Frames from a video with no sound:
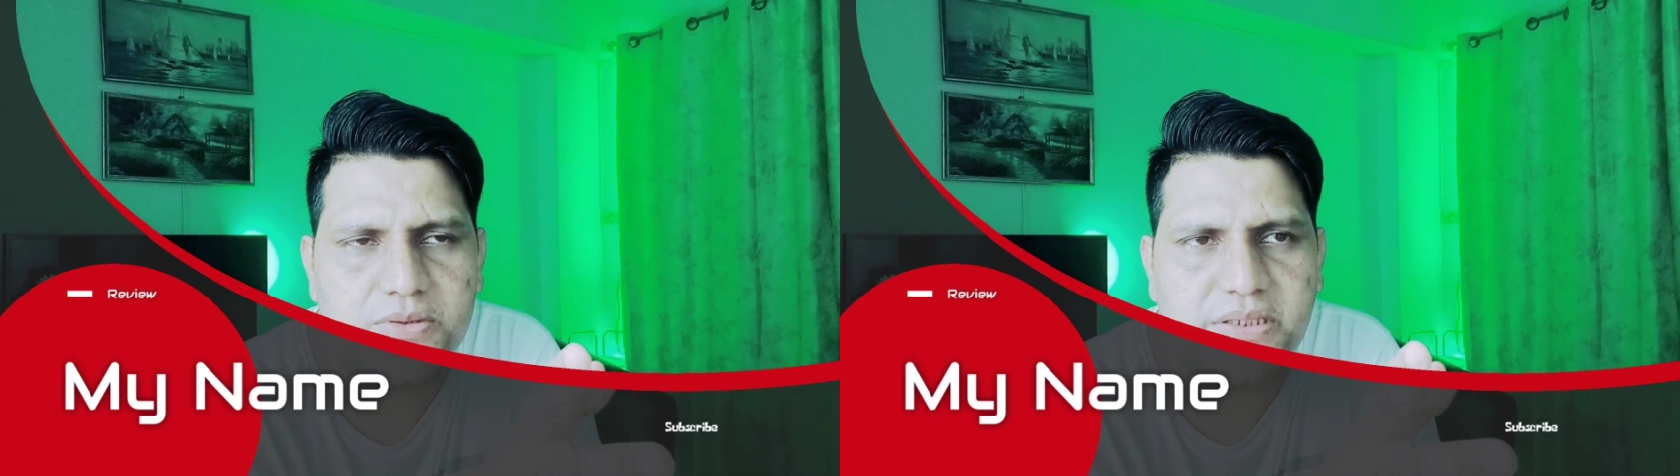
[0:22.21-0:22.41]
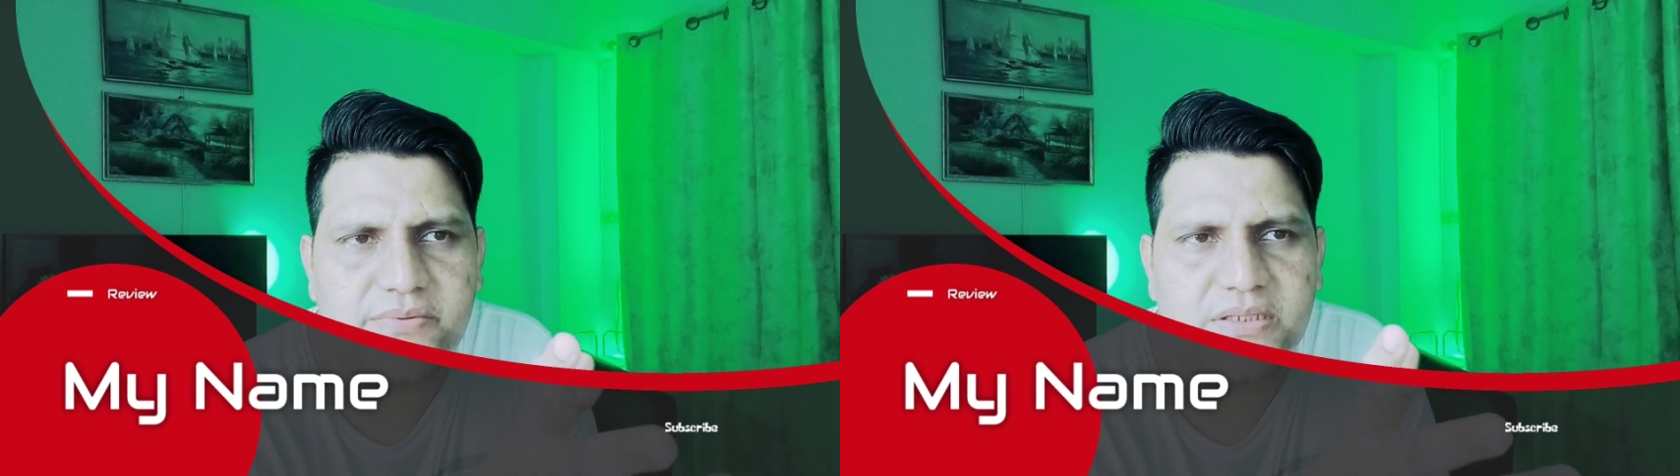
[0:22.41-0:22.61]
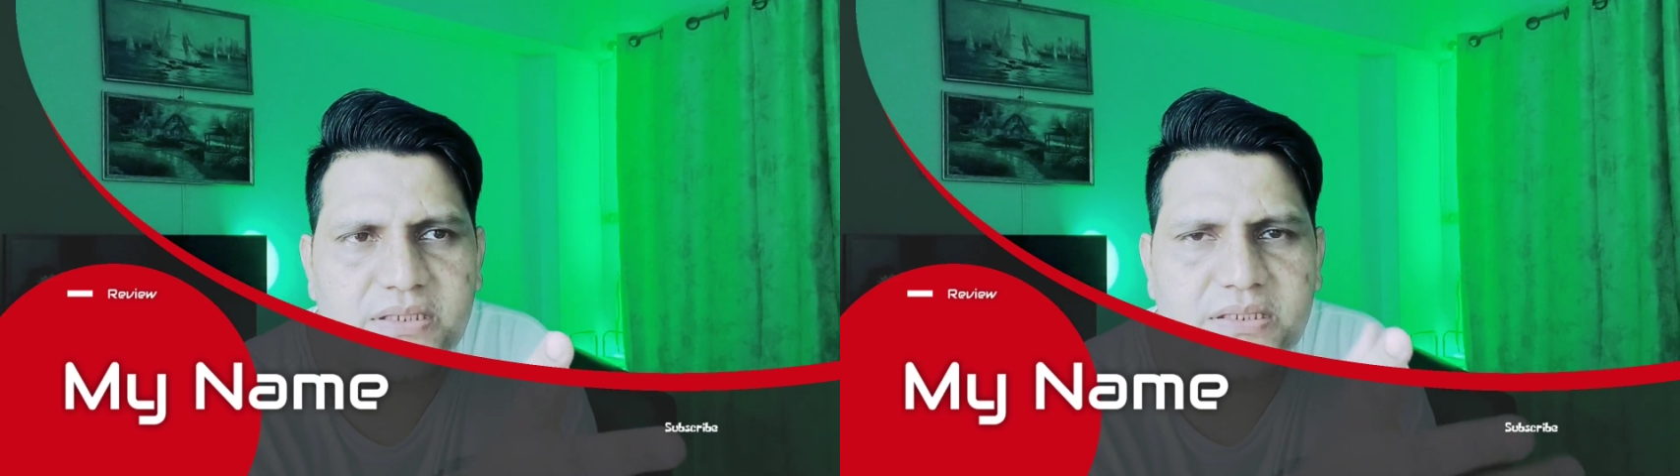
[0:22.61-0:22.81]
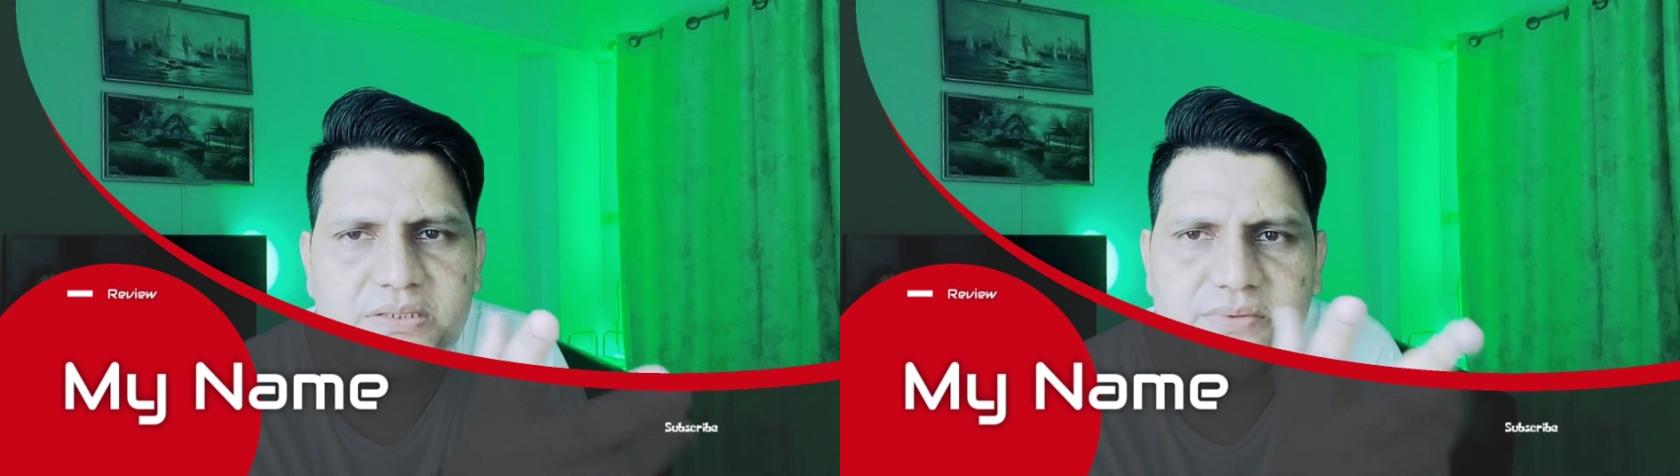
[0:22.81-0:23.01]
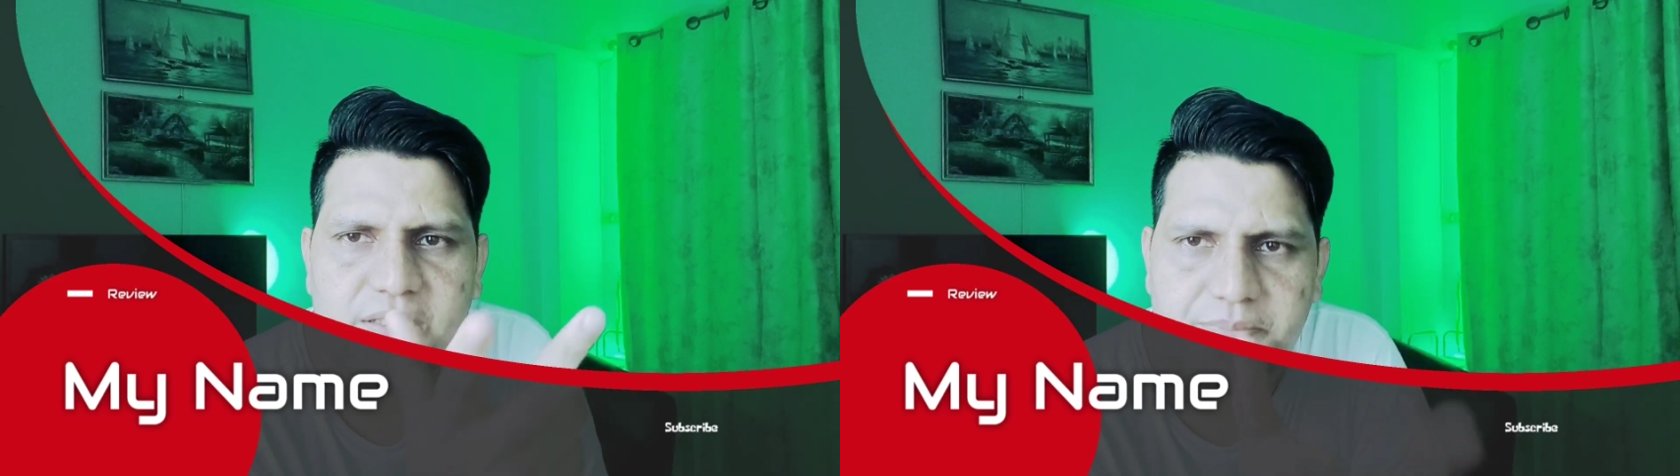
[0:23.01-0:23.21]
everything is
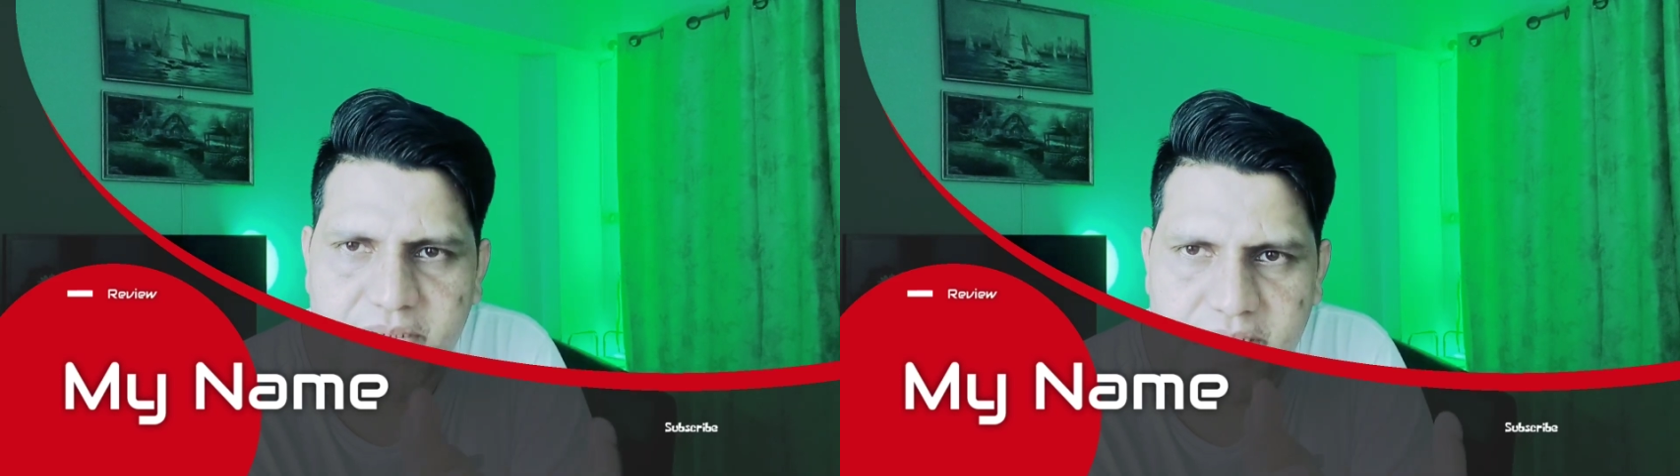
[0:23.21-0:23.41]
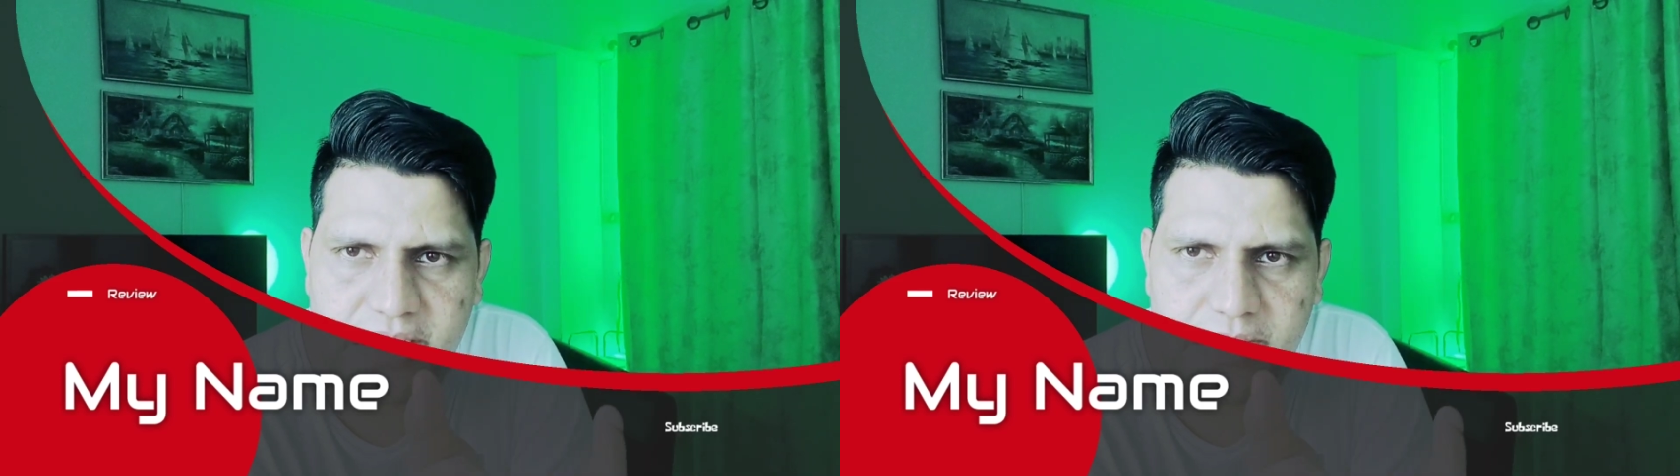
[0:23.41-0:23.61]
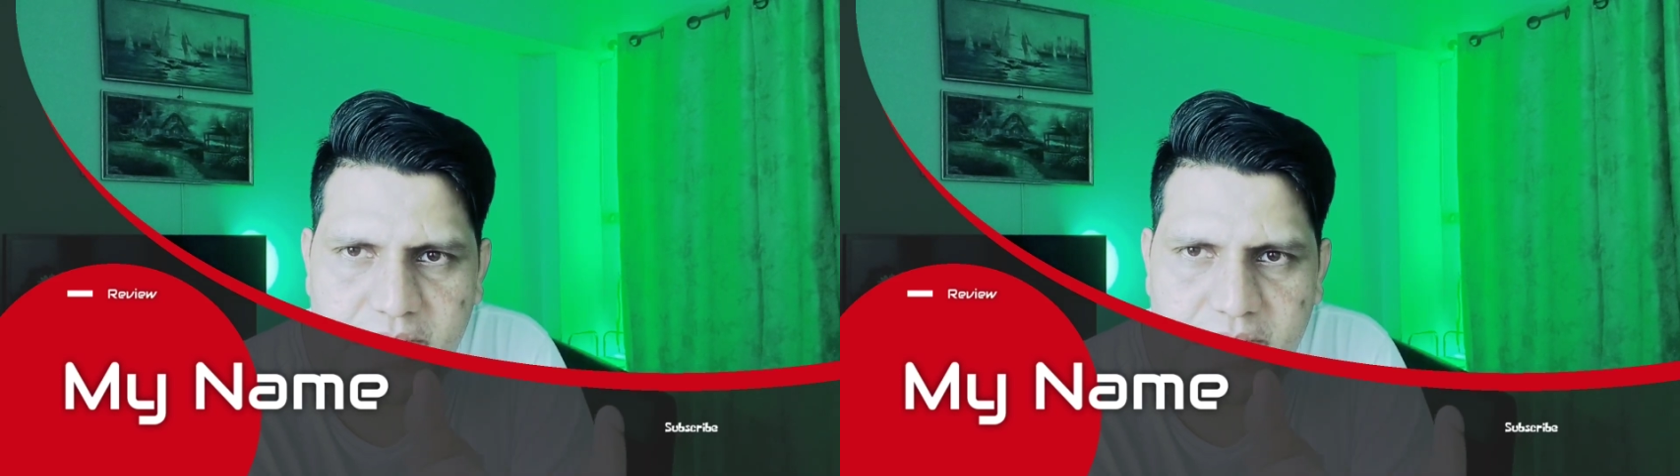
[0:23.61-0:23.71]
very predictable,